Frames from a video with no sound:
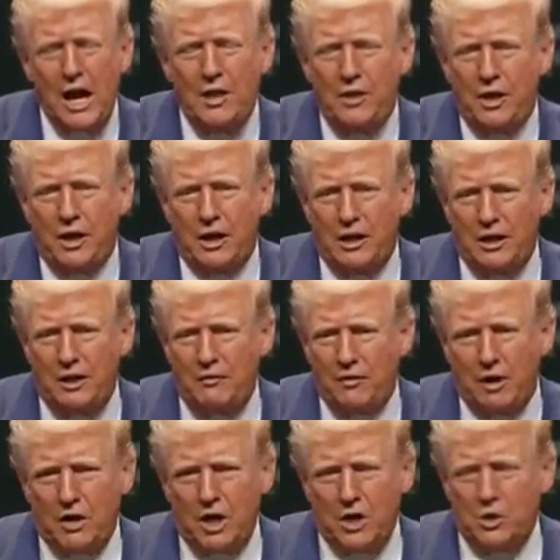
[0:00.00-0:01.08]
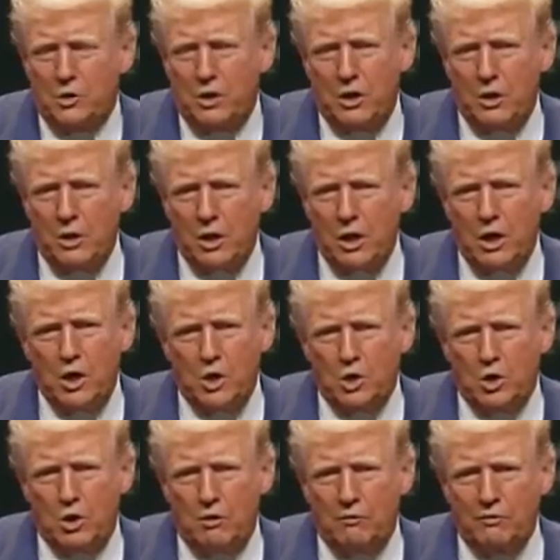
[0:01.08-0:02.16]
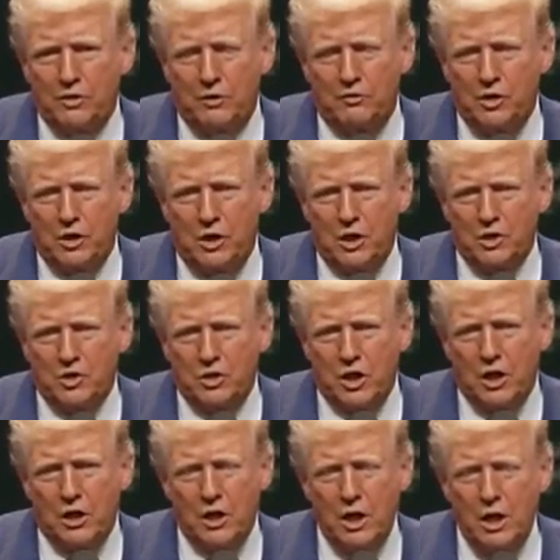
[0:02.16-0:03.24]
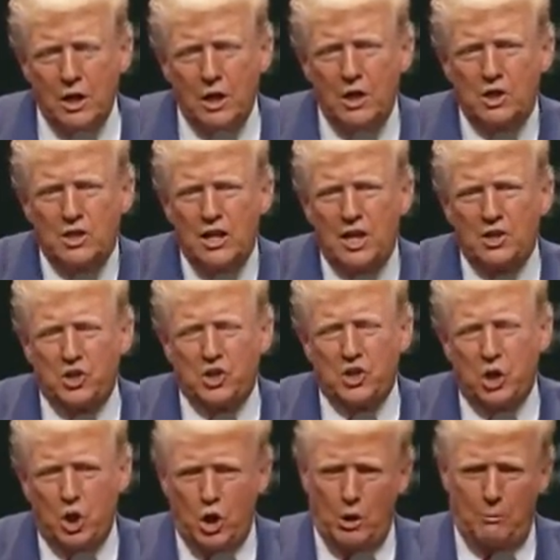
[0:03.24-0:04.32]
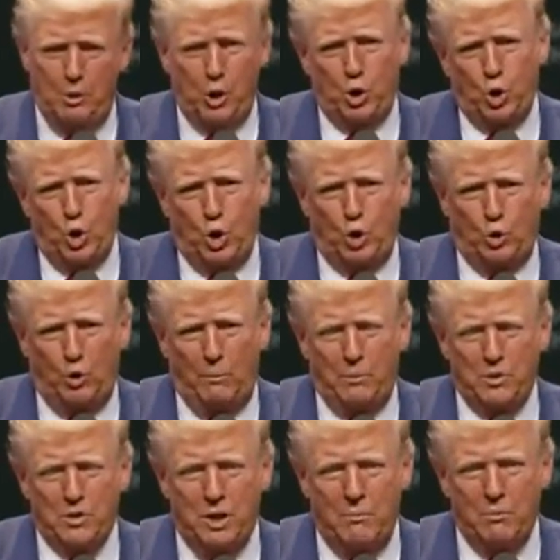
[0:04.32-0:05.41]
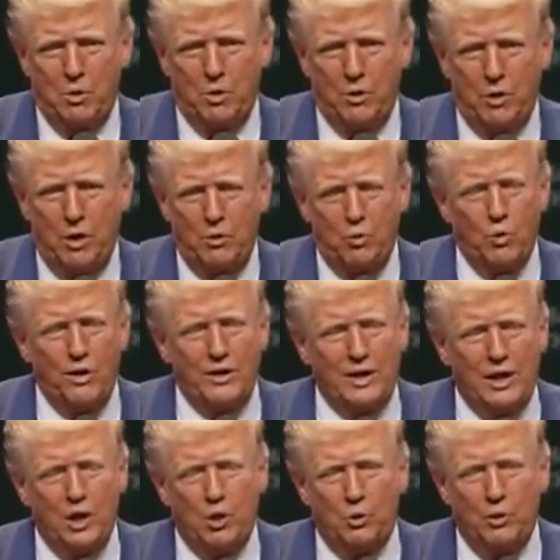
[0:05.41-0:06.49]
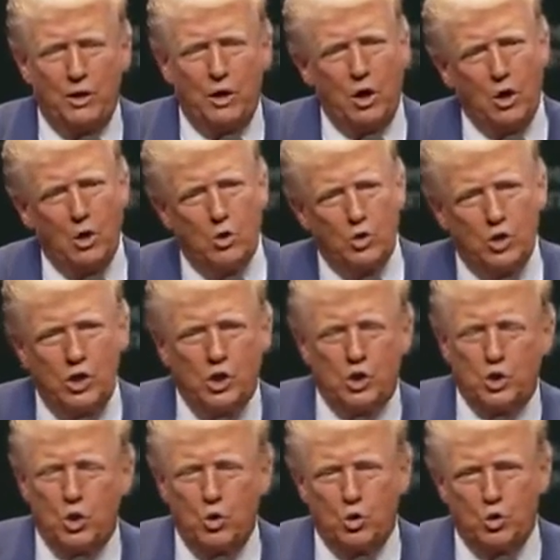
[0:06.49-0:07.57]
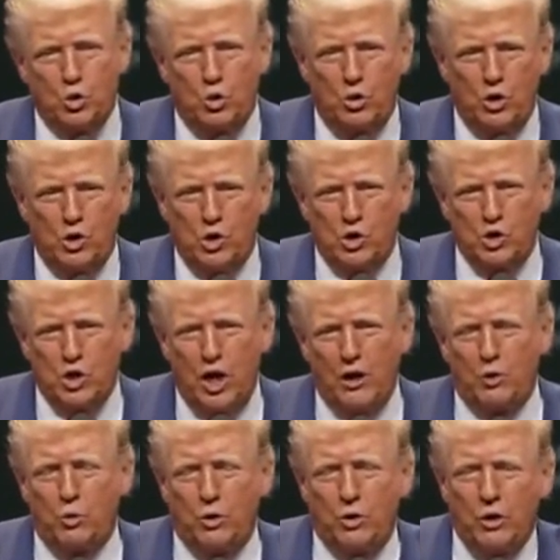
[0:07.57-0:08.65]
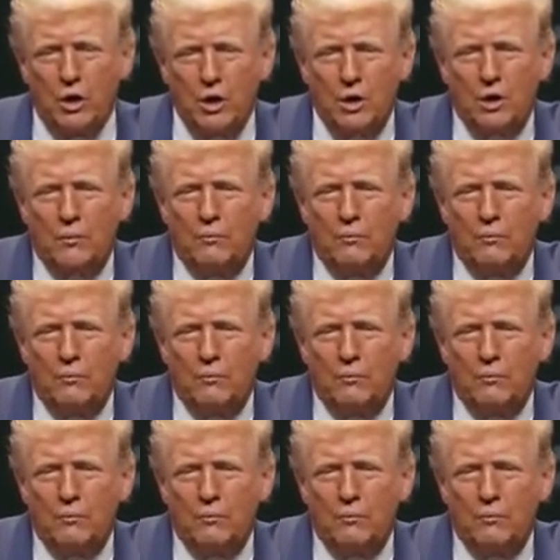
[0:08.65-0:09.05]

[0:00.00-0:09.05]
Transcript: And they're going to leave our country in droves if she does that. It's nice to say you're going to pay 33% more. And one day you'll read, oh, gee, so-and-so, they just signed with